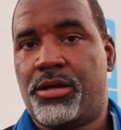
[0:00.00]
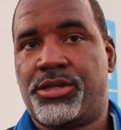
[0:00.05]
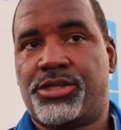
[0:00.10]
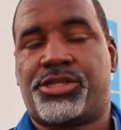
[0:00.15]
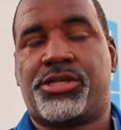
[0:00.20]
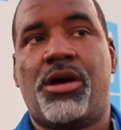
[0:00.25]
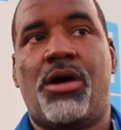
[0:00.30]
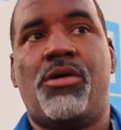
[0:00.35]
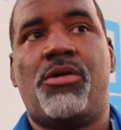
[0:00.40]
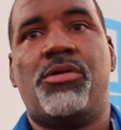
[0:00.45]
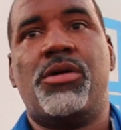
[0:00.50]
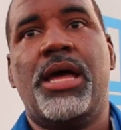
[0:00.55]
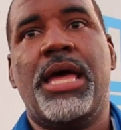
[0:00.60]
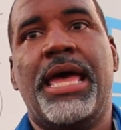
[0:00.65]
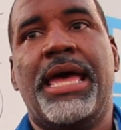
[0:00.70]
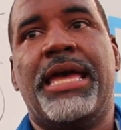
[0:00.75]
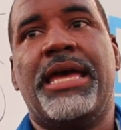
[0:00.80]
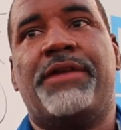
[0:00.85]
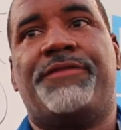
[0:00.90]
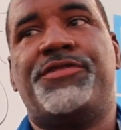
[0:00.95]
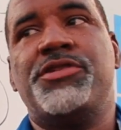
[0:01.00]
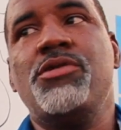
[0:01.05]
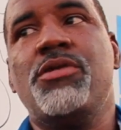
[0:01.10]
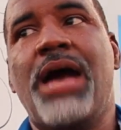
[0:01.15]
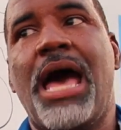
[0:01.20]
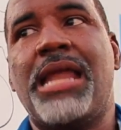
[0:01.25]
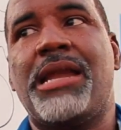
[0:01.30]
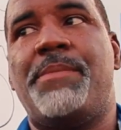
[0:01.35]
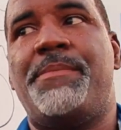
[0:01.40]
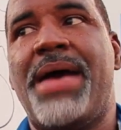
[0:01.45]
So if you
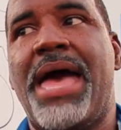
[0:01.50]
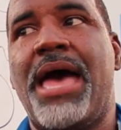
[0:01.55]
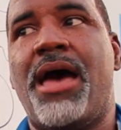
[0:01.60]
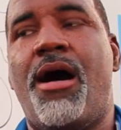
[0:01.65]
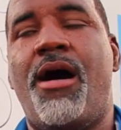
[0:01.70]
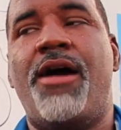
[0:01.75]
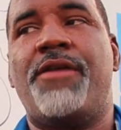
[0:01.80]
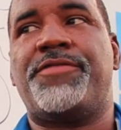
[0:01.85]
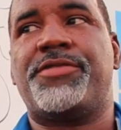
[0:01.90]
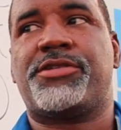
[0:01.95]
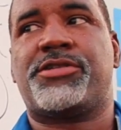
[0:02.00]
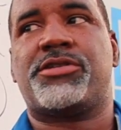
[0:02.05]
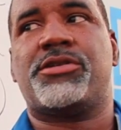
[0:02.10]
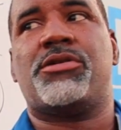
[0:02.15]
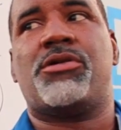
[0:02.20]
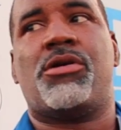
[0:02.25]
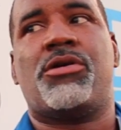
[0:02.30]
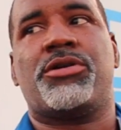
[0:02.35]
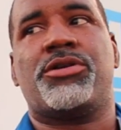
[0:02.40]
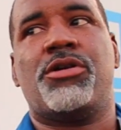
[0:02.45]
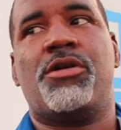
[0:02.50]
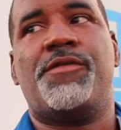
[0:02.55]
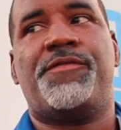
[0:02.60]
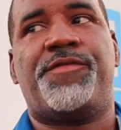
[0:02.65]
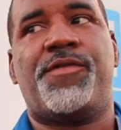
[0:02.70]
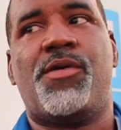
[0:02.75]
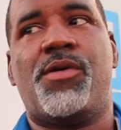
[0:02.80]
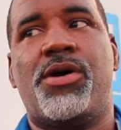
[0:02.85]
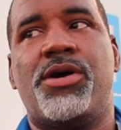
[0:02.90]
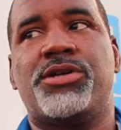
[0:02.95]
got a bad officer on your
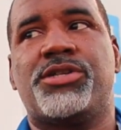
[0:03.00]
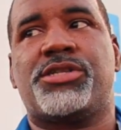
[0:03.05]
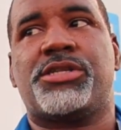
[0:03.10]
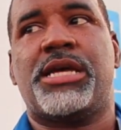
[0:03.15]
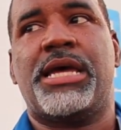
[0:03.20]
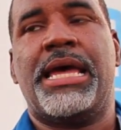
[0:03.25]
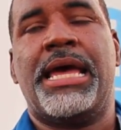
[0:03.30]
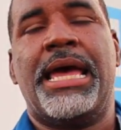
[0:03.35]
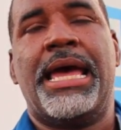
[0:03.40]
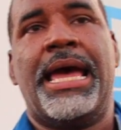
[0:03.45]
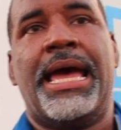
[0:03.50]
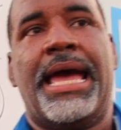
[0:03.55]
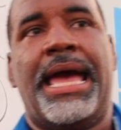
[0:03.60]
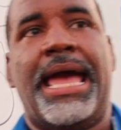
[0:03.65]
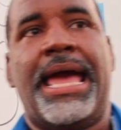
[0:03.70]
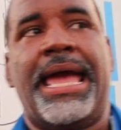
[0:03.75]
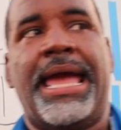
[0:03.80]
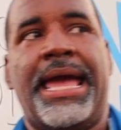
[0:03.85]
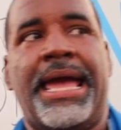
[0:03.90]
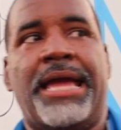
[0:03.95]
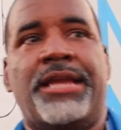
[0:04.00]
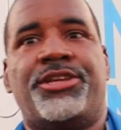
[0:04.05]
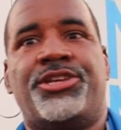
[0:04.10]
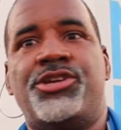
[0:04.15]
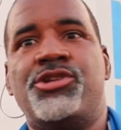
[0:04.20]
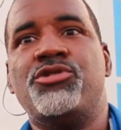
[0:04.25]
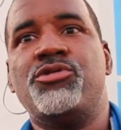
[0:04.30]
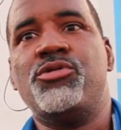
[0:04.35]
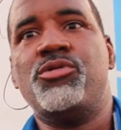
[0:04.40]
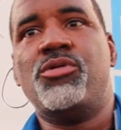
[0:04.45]
force and
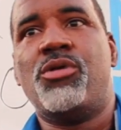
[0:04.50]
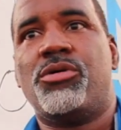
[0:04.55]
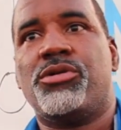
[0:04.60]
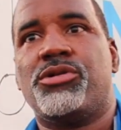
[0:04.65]
you